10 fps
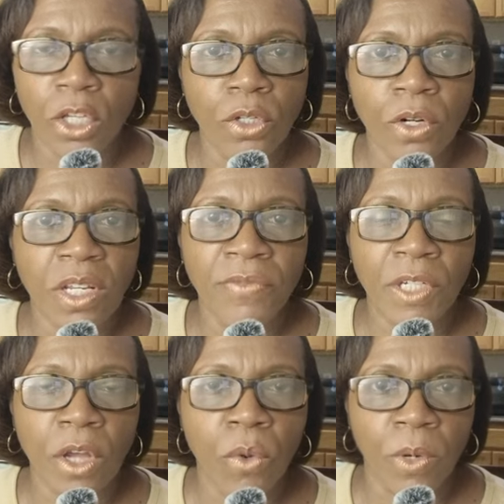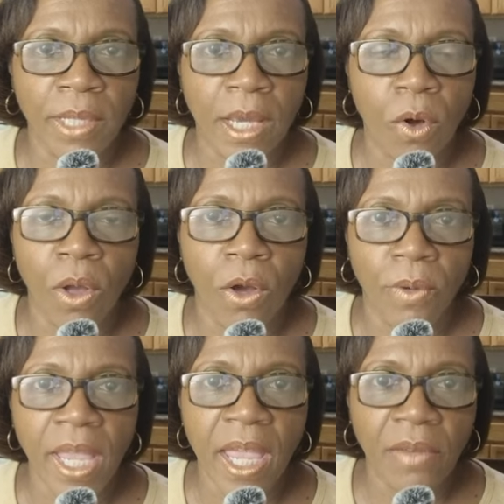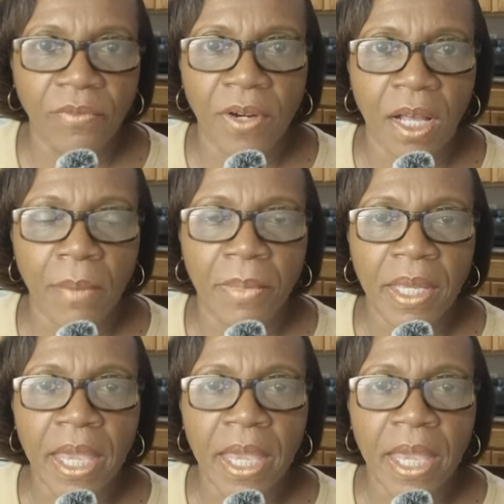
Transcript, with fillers: you don't even know where that oil came from,